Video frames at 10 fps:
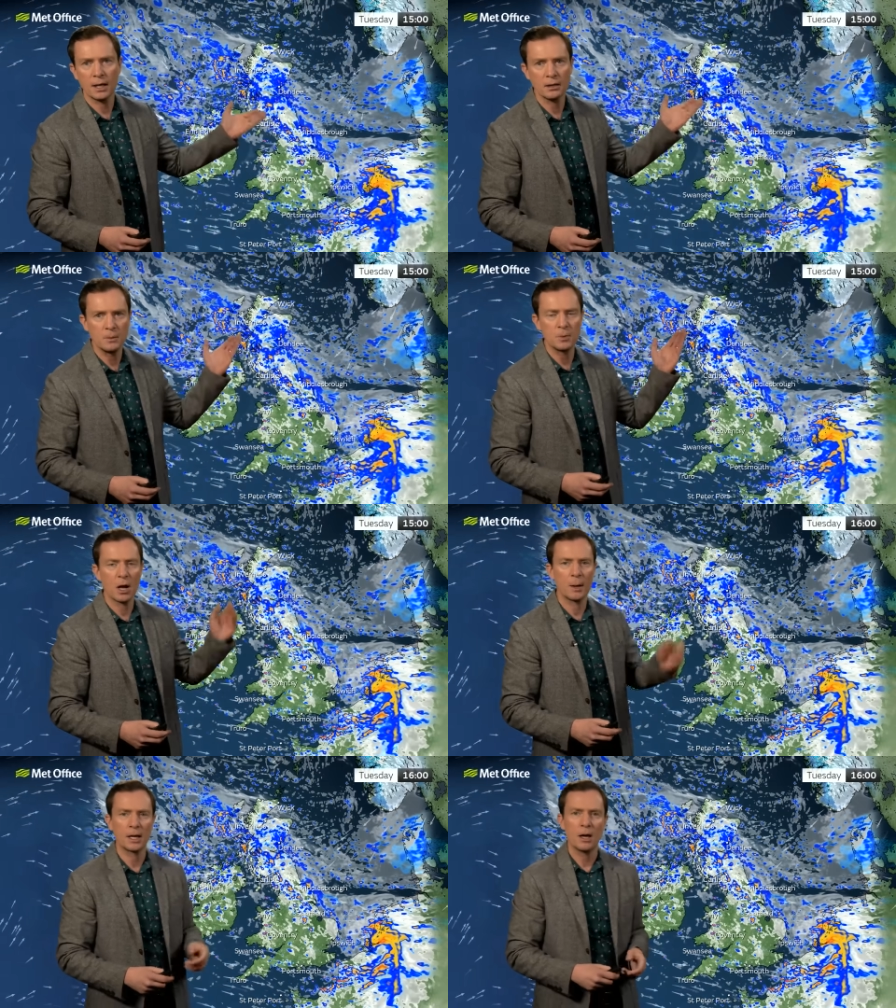They'll keep
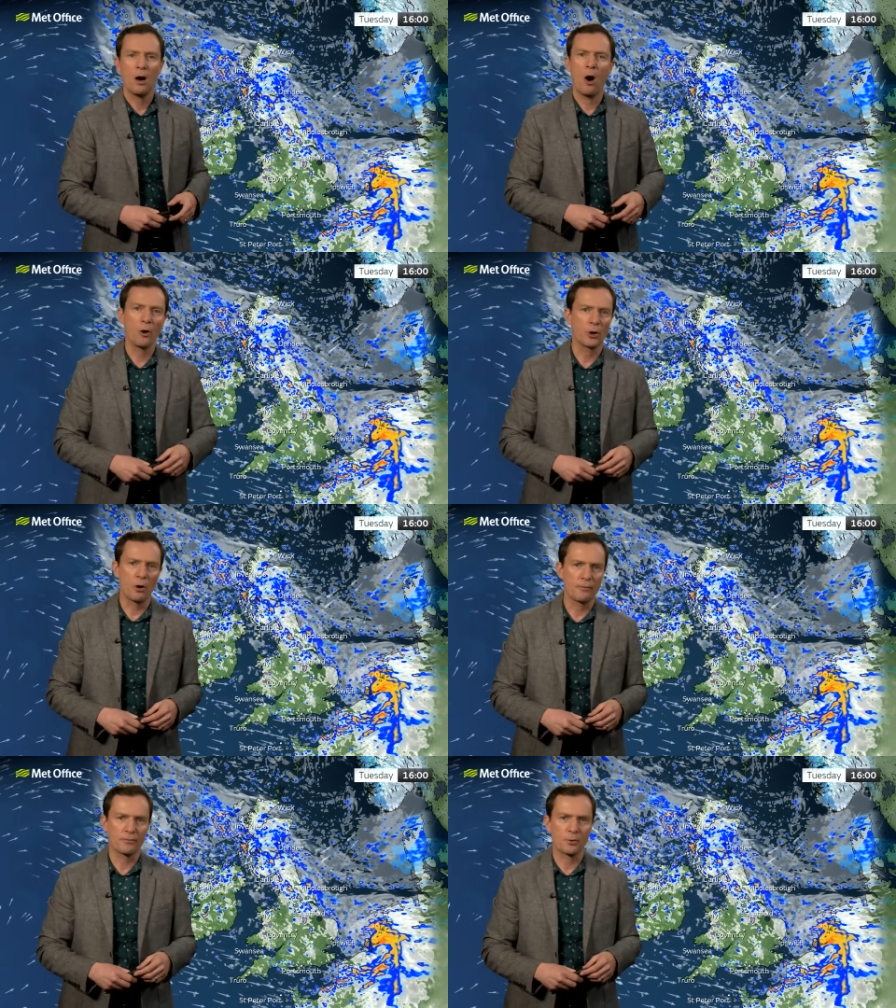going on and
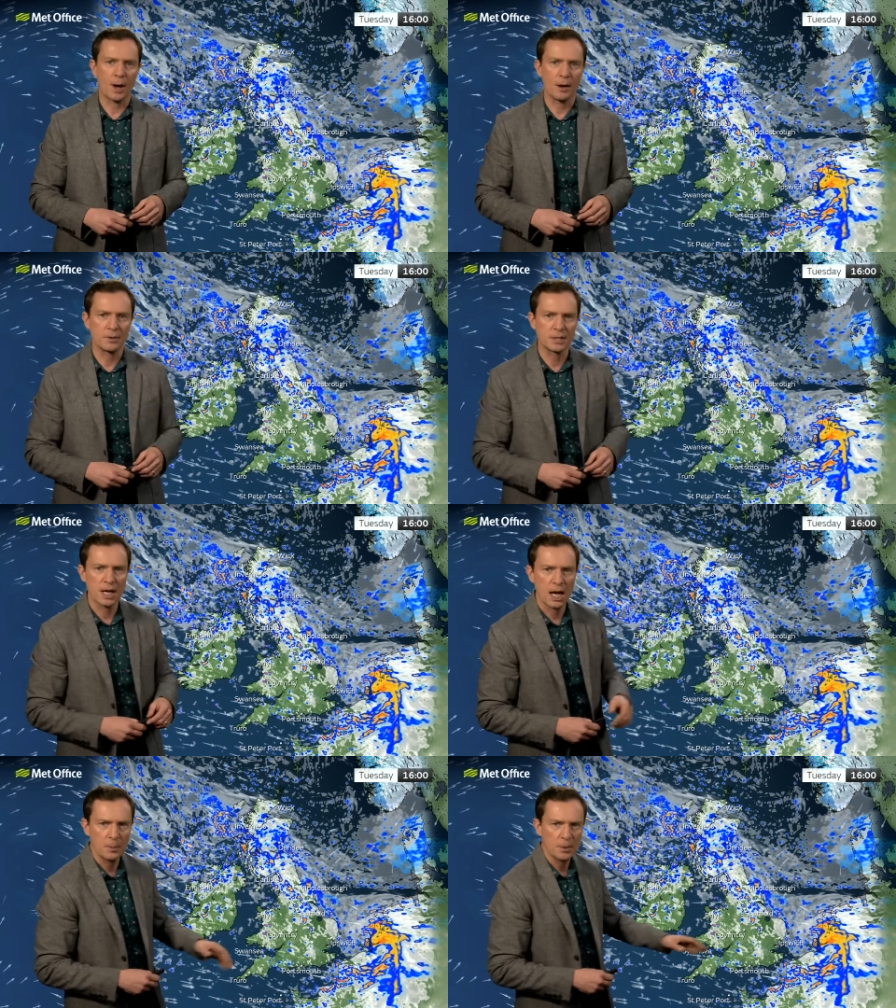off throughout the
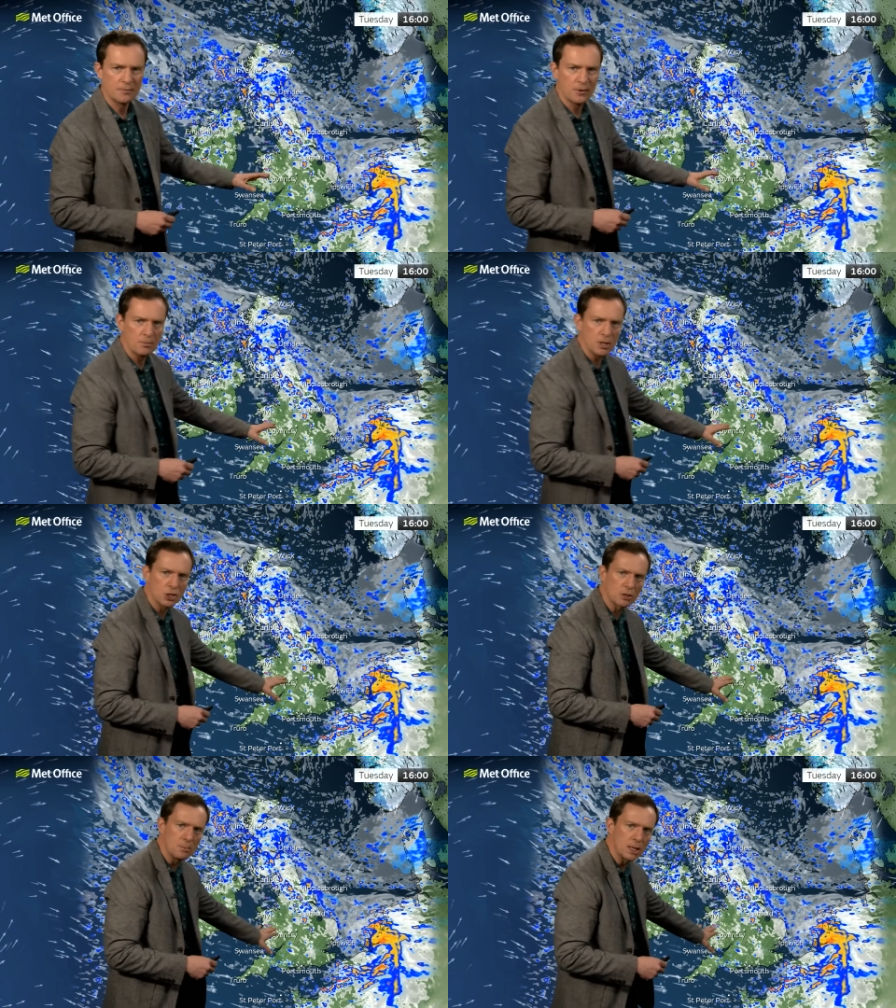day. But for
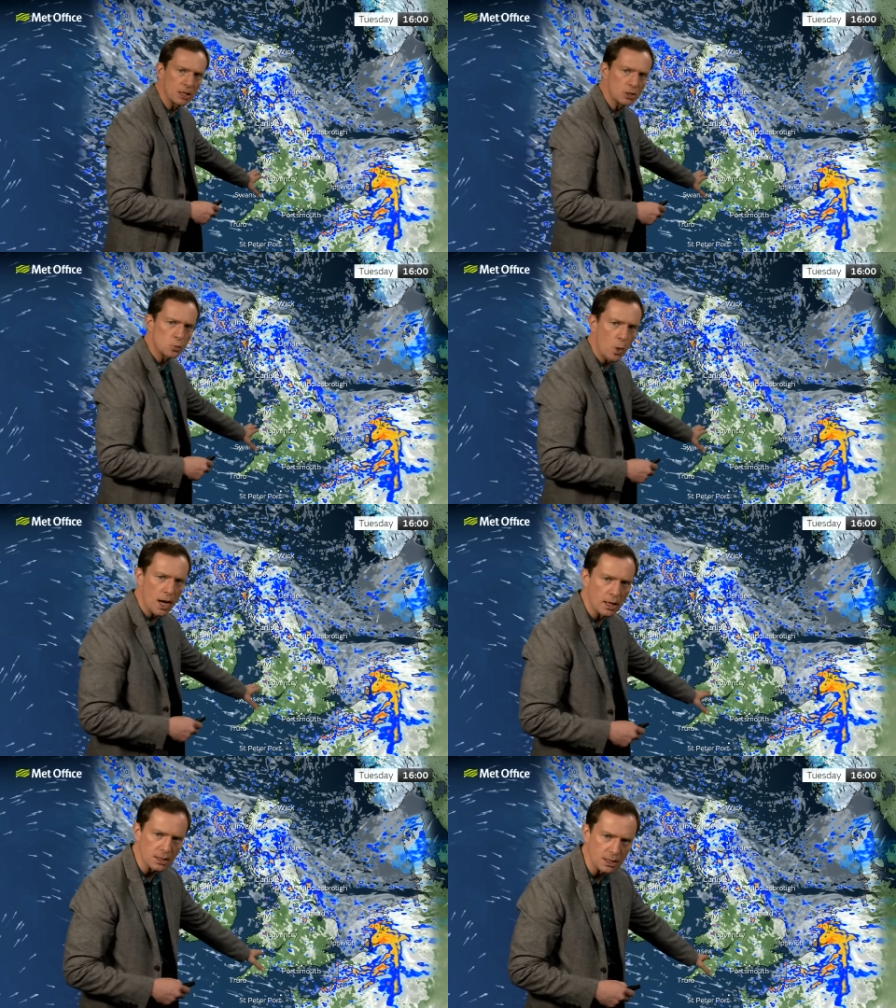much of the Midlands,
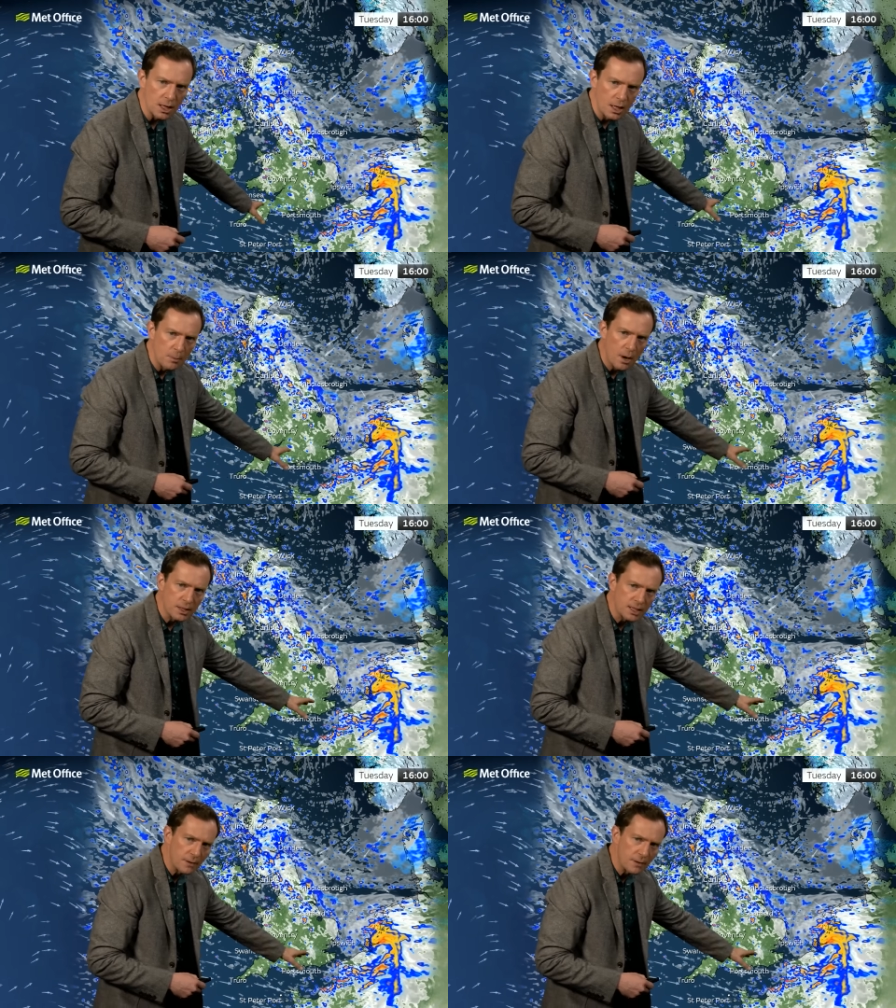Wales and by this